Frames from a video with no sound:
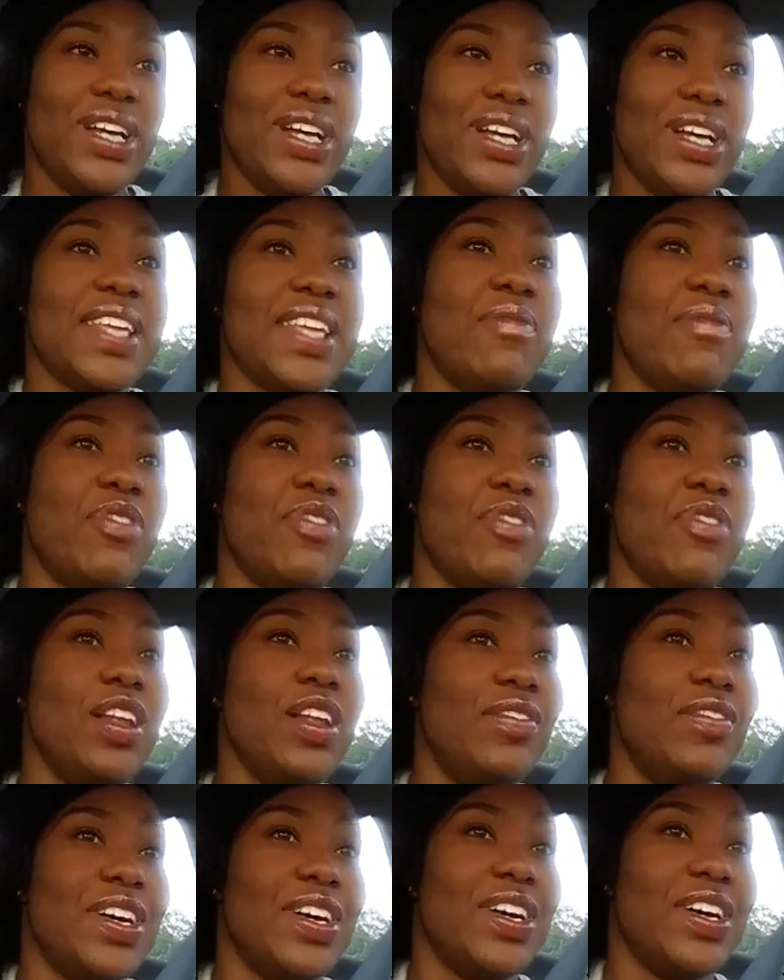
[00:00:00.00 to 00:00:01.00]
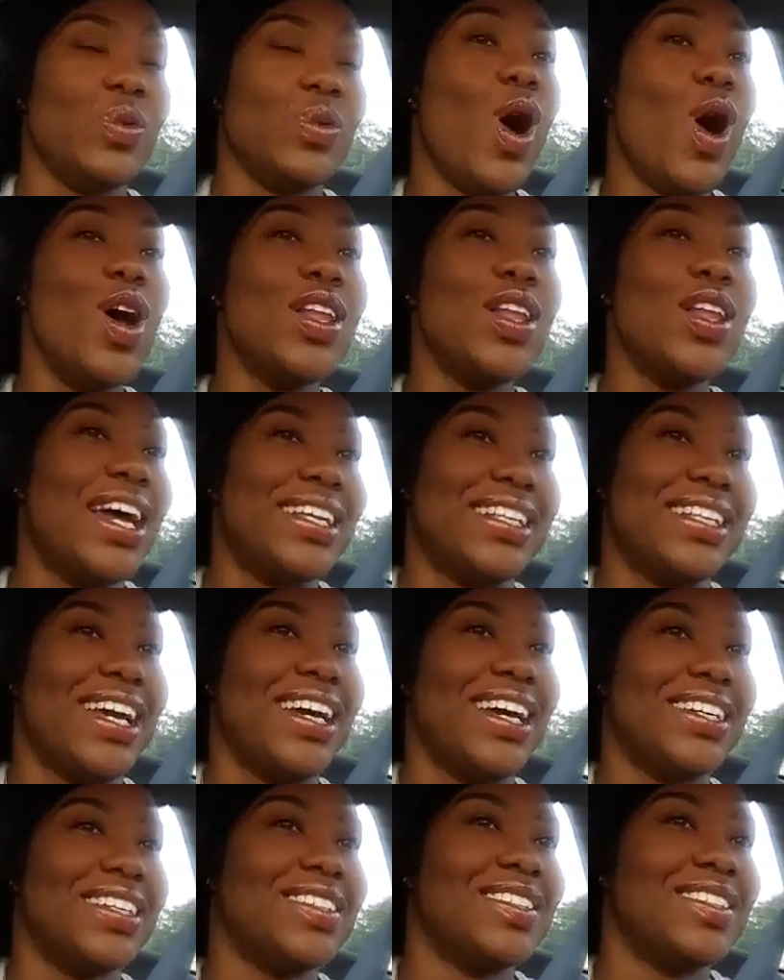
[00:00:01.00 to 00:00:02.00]
Well, it's the same for all of us. We're all
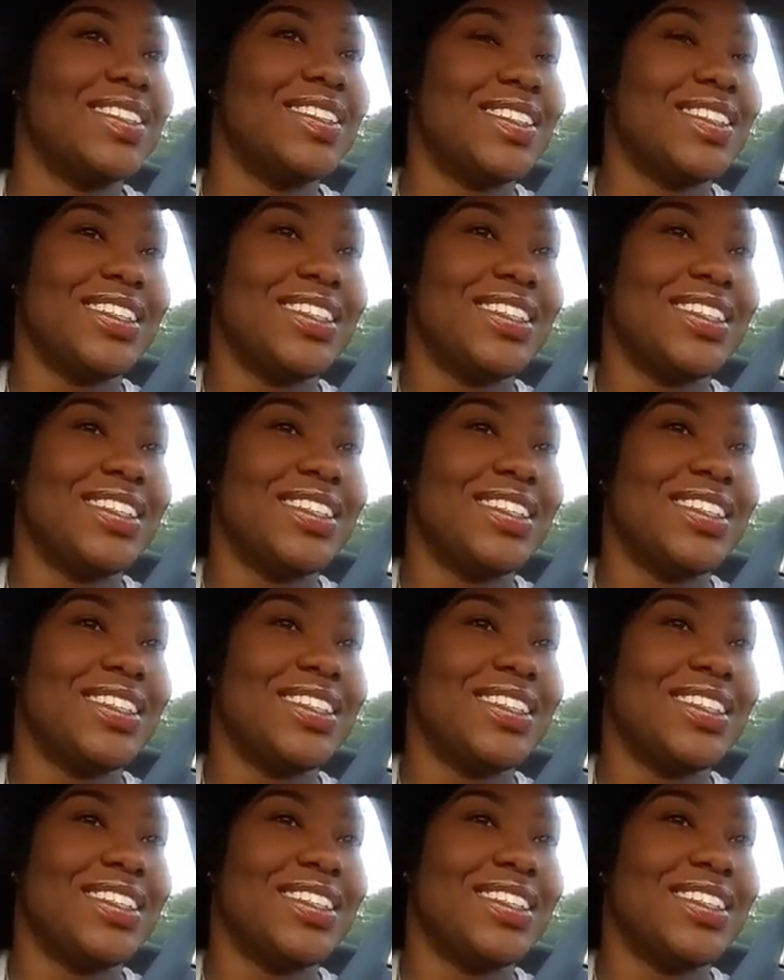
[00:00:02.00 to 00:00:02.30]
like that.